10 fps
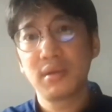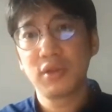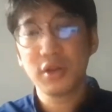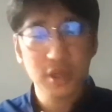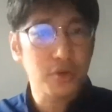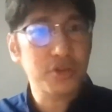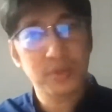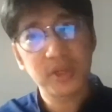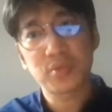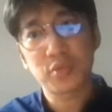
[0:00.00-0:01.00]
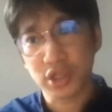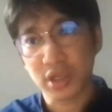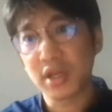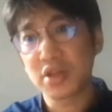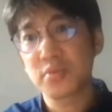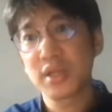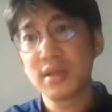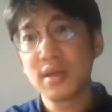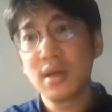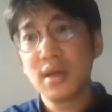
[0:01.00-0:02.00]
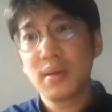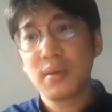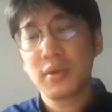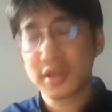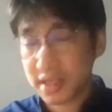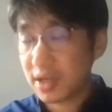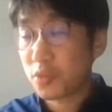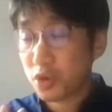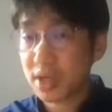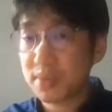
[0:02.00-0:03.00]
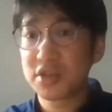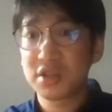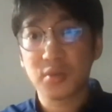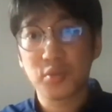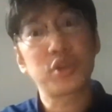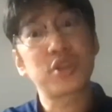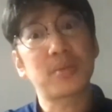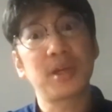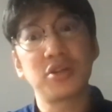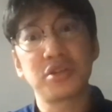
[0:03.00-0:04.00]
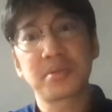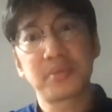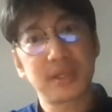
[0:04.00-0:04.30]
Non-negotiable is project management. Not saying that product managers are project managers,